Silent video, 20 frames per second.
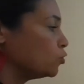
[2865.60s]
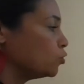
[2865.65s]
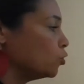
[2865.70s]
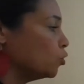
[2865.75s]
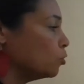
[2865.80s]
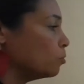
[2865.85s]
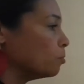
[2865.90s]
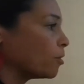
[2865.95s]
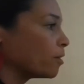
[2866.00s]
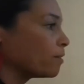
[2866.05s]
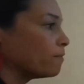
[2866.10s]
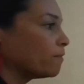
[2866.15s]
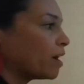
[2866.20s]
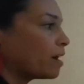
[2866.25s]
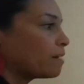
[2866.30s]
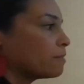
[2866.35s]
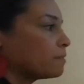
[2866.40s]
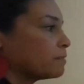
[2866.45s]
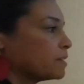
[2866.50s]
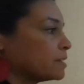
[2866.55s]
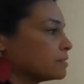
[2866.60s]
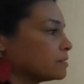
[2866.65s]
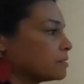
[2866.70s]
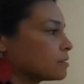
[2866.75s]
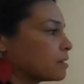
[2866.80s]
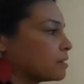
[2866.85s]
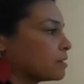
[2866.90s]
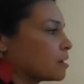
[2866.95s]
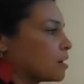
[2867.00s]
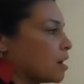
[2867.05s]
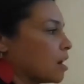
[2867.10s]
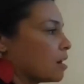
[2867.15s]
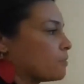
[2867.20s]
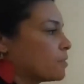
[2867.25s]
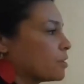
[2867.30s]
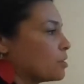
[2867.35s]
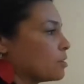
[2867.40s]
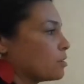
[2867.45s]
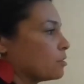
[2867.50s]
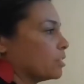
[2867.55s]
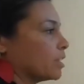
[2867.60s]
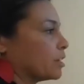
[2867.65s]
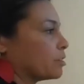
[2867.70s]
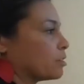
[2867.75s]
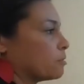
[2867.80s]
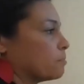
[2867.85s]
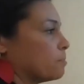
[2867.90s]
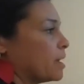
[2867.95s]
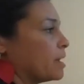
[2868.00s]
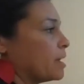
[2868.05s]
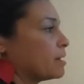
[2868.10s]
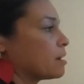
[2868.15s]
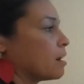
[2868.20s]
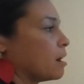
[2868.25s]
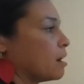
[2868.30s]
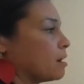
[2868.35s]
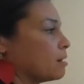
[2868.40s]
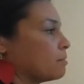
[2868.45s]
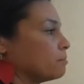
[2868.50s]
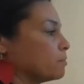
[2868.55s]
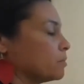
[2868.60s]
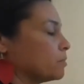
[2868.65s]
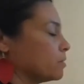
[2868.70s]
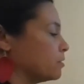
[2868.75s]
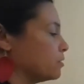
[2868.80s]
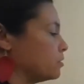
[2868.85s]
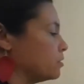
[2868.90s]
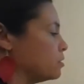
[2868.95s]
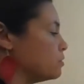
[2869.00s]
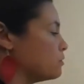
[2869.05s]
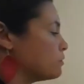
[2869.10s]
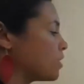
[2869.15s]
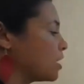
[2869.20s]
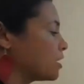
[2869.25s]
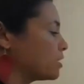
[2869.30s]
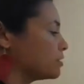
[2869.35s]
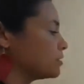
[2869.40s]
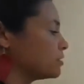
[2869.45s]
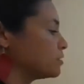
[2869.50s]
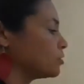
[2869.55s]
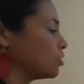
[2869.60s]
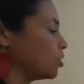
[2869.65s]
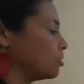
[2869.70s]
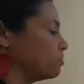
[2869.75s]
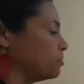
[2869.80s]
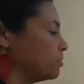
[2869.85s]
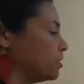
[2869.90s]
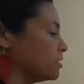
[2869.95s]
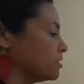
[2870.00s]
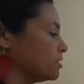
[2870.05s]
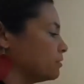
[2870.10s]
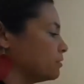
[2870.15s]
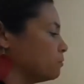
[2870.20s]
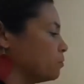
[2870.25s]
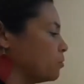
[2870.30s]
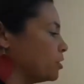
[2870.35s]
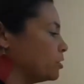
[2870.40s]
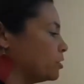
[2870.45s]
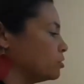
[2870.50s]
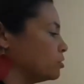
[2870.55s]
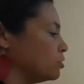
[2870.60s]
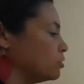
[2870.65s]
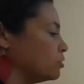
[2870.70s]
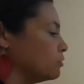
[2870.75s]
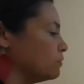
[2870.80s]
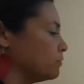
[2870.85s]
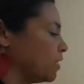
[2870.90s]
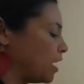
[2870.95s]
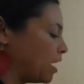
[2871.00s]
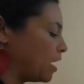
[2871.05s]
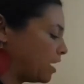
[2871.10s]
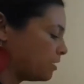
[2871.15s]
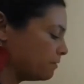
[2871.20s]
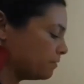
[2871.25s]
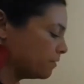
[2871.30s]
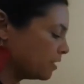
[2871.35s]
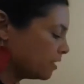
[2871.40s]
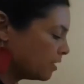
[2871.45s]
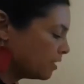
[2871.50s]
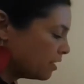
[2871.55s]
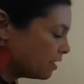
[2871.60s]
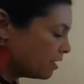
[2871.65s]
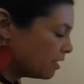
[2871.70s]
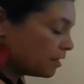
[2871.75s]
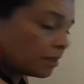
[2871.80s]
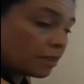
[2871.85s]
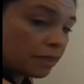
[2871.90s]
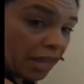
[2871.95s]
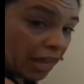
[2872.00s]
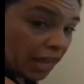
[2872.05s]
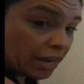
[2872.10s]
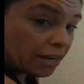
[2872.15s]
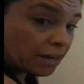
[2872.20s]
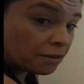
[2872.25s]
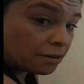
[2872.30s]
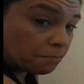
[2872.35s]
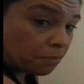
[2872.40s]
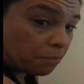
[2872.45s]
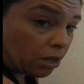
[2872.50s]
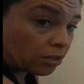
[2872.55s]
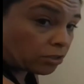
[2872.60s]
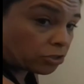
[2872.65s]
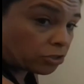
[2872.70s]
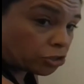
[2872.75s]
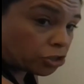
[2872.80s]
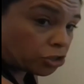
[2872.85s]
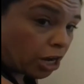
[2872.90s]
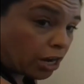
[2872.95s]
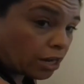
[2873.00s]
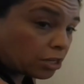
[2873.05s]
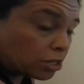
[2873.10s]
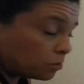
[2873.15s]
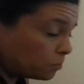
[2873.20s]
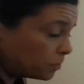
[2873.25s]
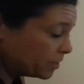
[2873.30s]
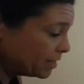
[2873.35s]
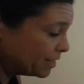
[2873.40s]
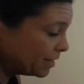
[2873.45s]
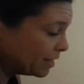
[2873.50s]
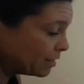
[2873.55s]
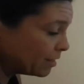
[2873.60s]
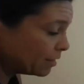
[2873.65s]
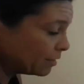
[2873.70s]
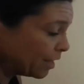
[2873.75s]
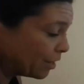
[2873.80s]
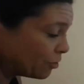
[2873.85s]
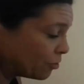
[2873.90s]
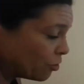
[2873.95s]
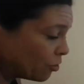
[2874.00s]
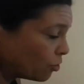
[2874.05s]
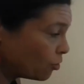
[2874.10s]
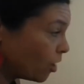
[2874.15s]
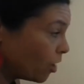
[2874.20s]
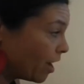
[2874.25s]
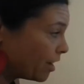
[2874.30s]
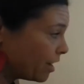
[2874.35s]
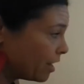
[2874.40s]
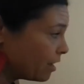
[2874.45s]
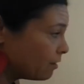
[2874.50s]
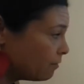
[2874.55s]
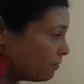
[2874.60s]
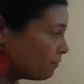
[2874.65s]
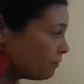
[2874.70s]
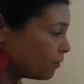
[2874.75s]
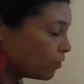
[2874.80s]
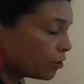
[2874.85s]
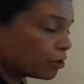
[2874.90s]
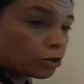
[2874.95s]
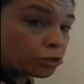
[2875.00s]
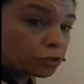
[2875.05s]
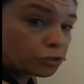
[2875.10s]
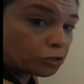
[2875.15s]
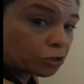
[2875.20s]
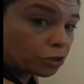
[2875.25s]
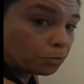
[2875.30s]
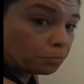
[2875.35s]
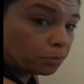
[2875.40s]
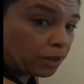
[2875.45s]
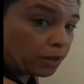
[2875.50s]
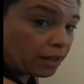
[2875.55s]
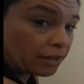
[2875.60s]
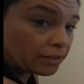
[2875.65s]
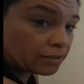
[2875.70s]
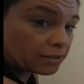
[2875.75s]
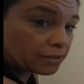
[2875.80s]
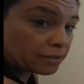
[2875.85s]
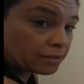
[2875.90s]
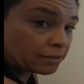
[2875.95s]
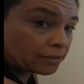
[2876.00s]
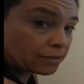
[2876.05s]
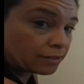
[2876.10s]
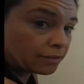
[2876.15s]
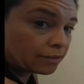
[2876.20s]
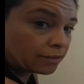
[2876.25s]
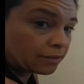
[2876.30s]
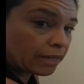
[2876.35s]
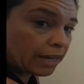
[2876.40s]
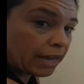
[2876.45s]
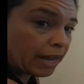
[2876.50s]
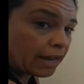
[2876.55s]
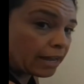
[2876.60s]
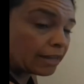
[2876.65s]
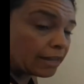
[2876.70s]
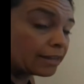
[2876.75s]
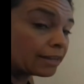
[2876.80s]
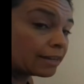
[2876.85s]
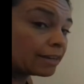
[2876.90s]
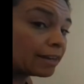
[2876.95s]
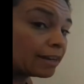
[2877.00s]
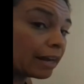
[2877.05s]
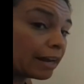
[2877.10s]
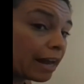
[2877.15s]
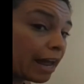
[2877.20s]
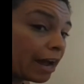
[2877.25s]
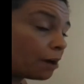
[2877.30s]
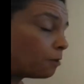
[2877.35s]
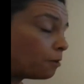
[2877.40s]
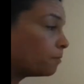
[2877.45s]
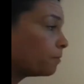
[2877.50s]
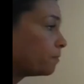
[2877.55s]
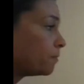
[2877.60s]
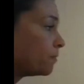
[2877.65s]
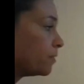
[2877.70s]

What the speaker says: 2.5 of this is going to cover your lender paid comp. You've got a surplus of 0.25. Then in box J, you would see the lender credit for your surplus. Okay, now,